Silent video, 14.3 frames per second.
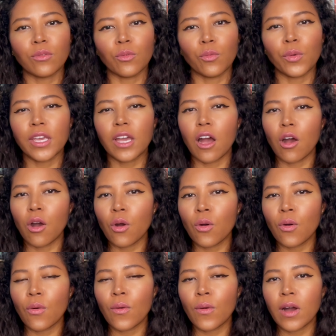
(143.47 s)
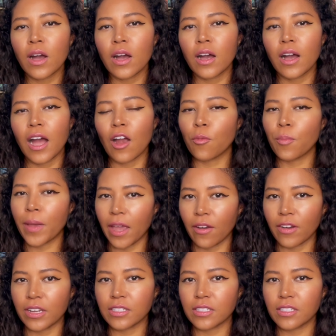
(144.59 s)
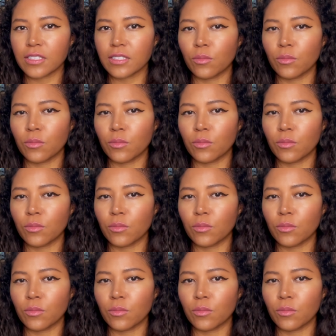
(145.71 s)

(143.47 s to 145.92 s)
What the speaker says: we owe our parents,